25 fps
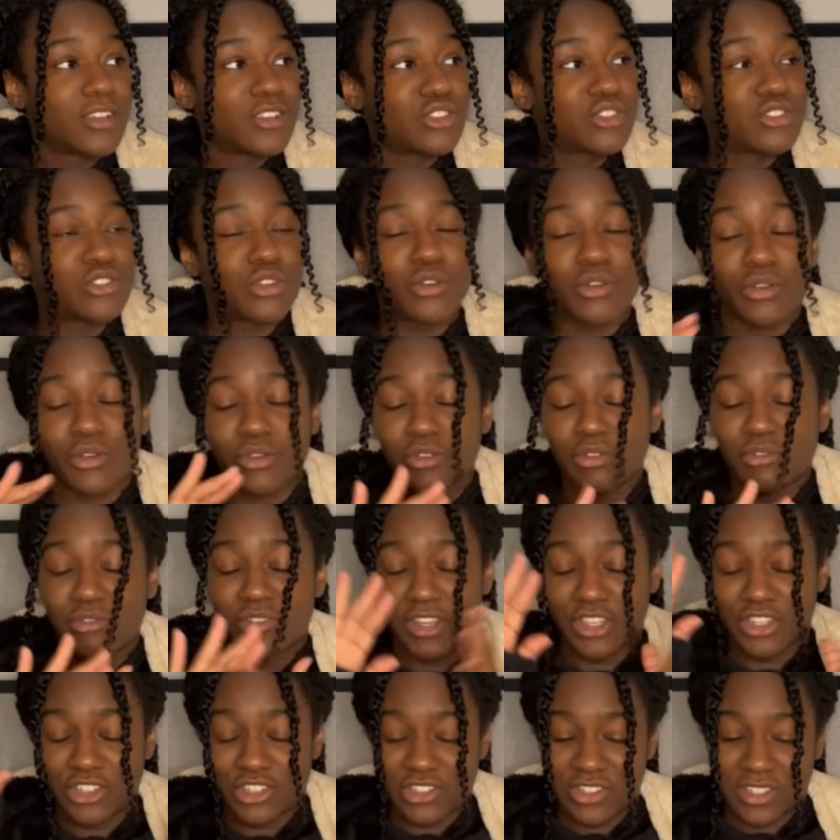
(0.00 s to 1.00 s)
So
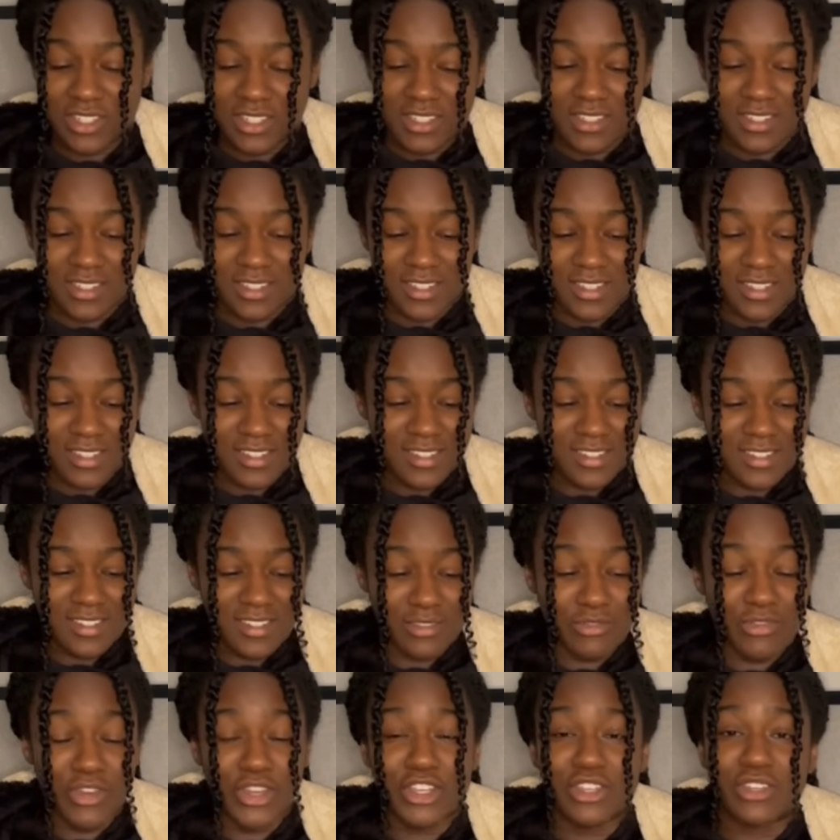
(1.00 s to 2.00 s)
thank you,
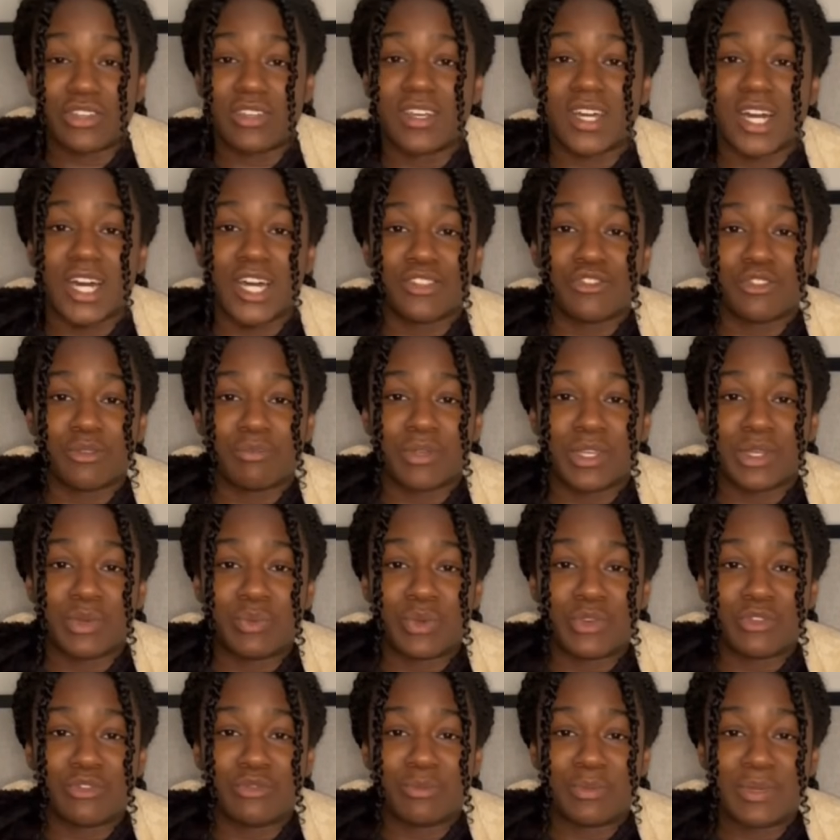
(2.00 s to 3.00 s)
Jesus. Thank you guys for being
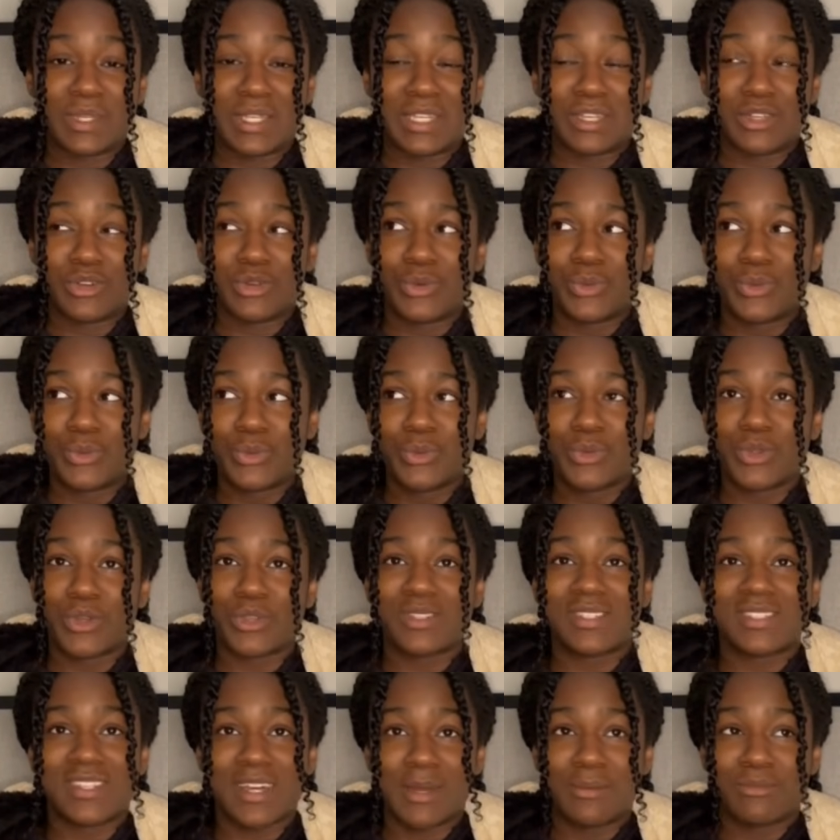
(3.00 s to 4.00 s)
with me all
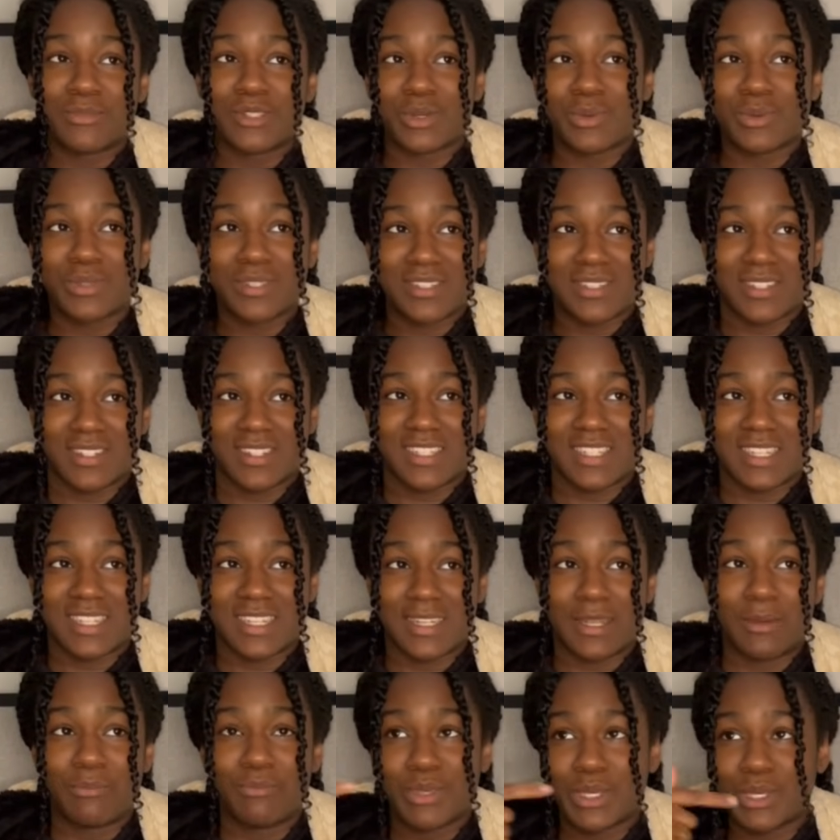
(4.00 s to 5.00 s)
those times I was
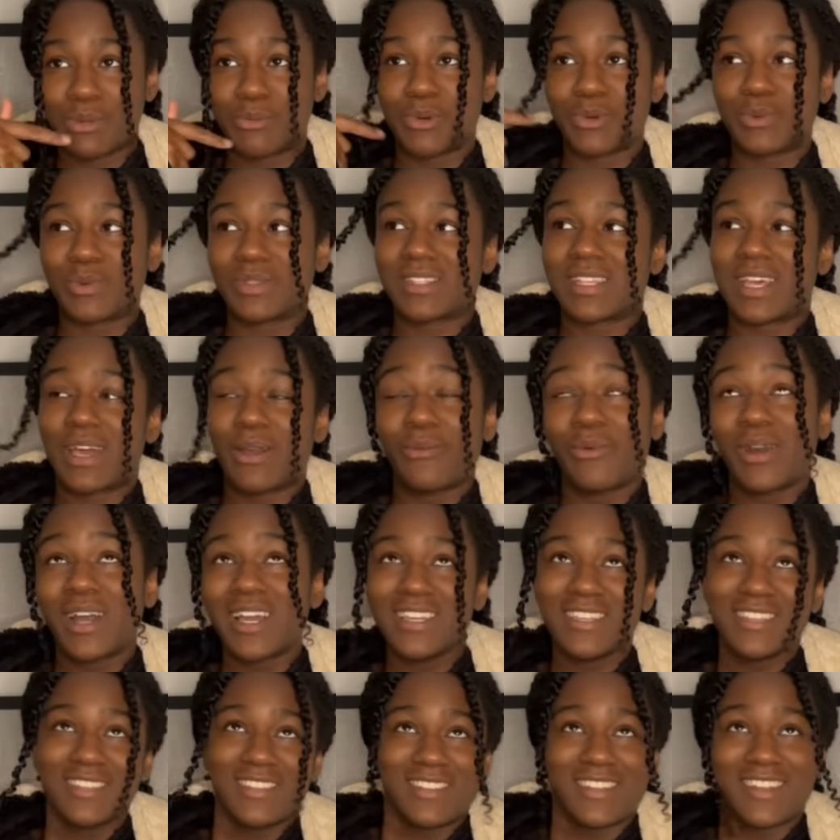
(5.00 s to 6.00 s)
studying and people was like, why are
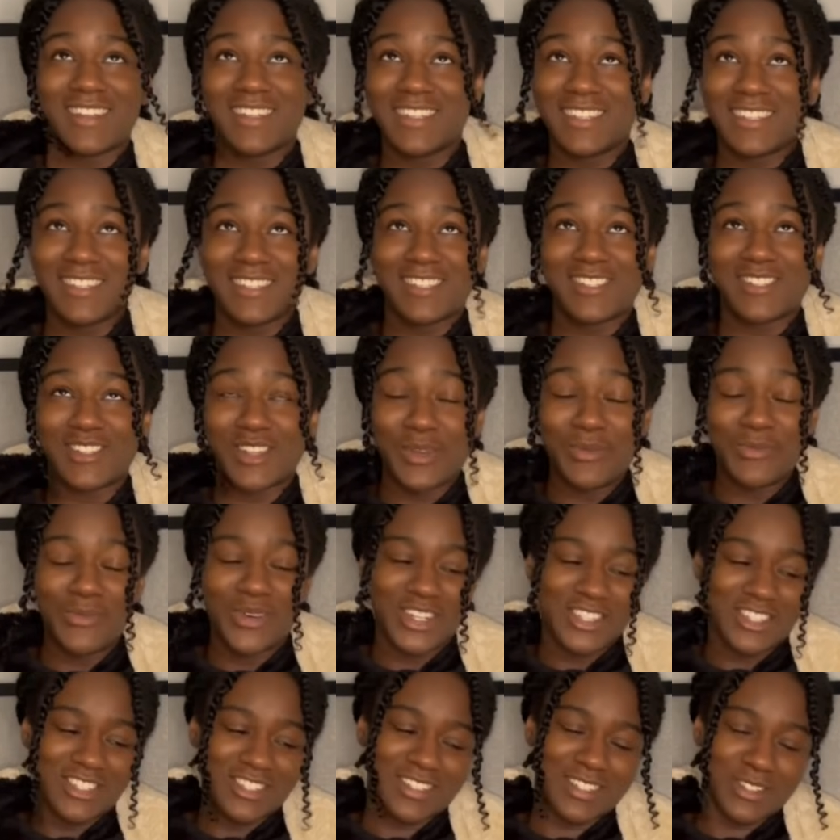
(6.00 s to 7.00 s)
you studying so
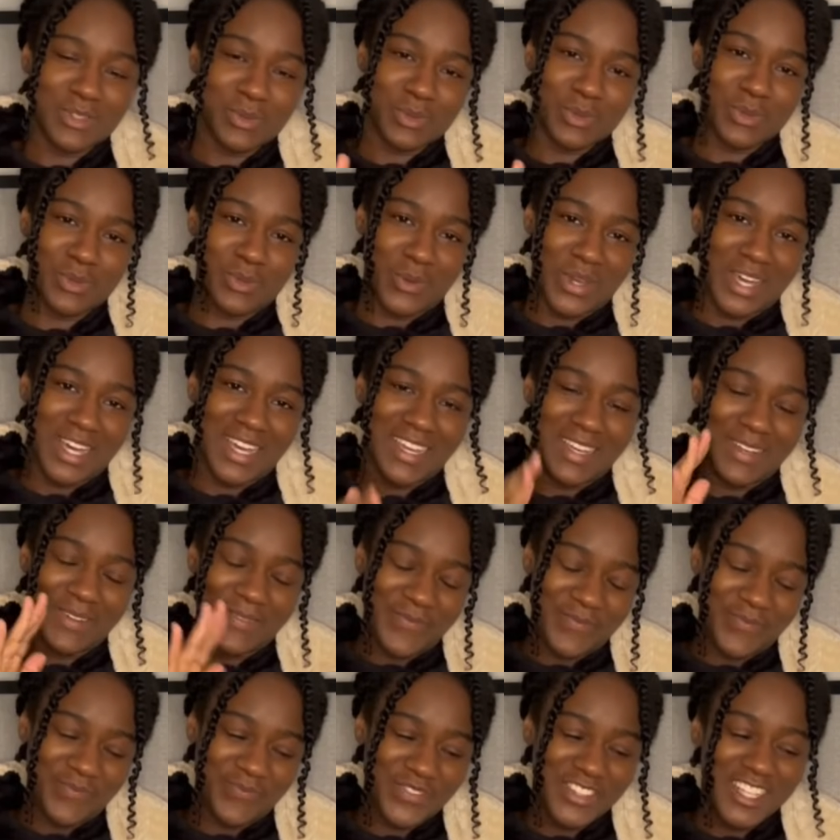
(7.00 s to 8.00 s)
much? This was why.
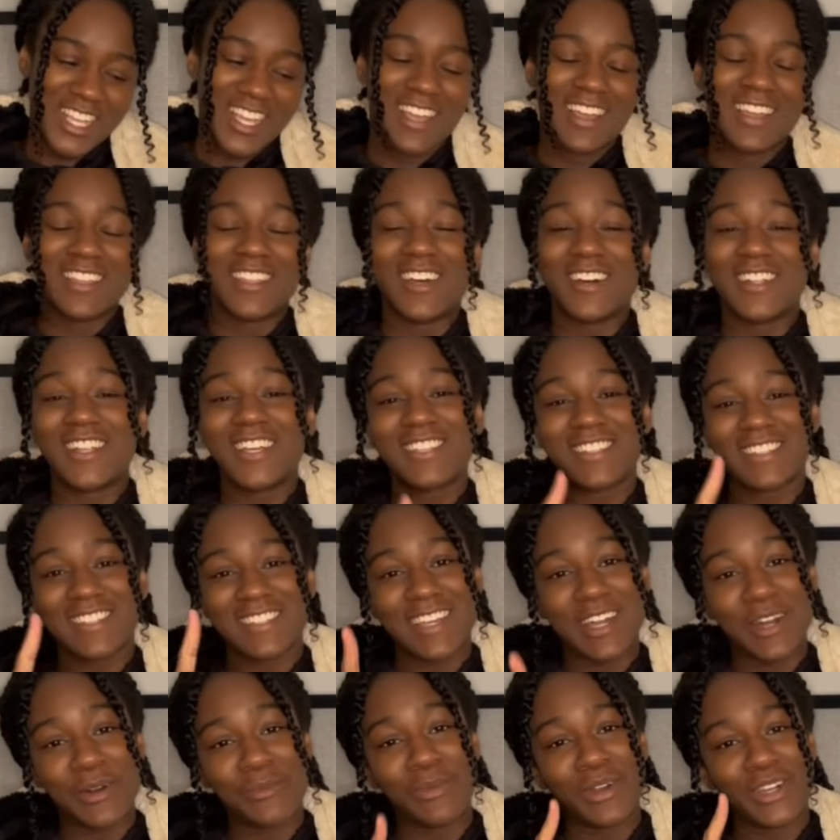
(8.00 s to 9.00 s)
Now let's
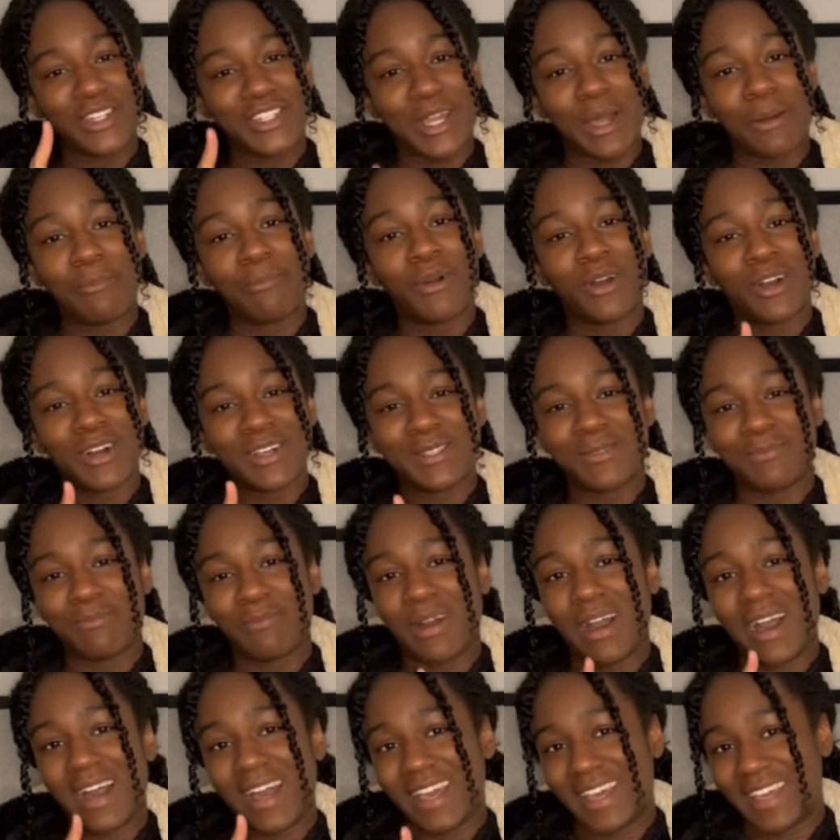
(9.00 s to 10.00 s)
see how much I passed
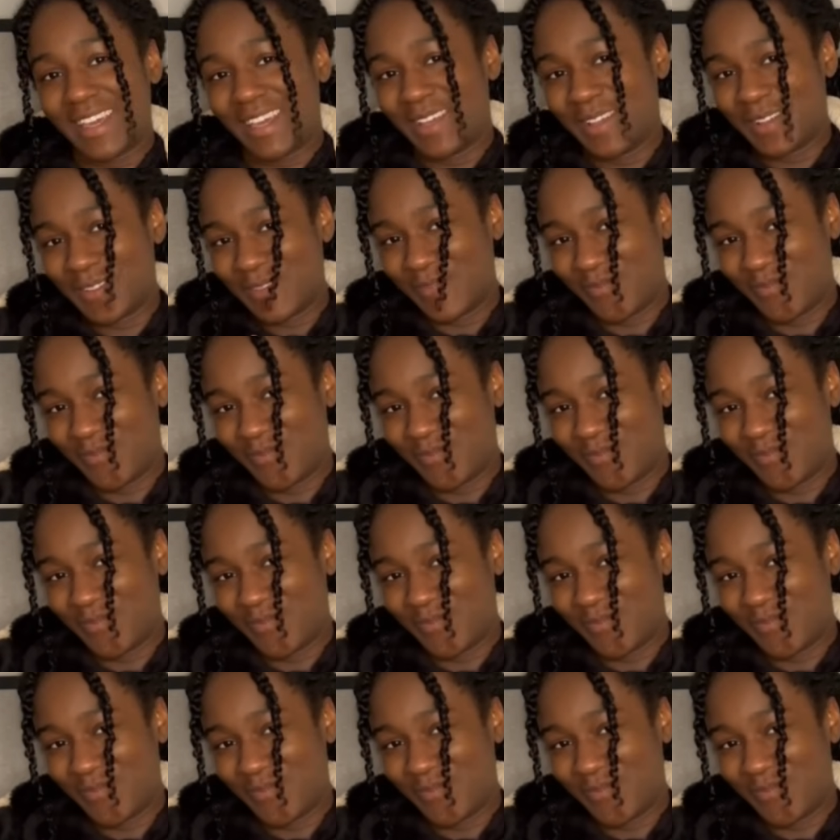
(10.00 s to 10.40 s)
by.